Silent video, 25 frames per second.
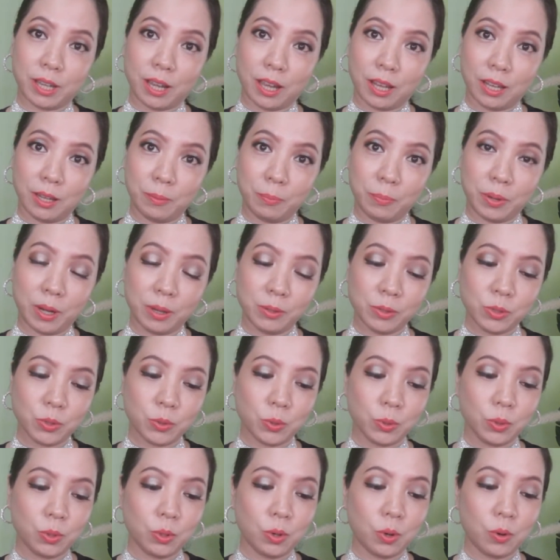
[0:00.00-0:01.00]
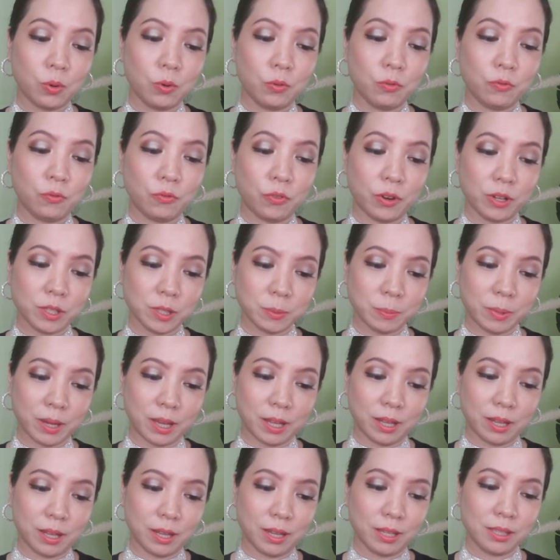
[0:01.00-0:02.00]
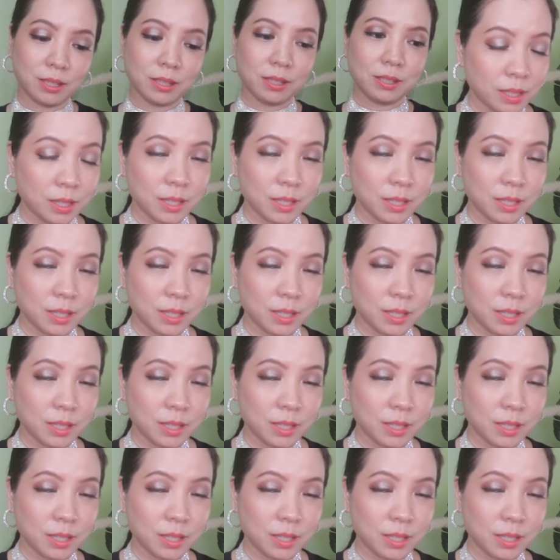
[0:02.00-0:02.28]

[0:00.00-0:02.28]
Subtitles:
Colourpop Stone Cold Fox palette,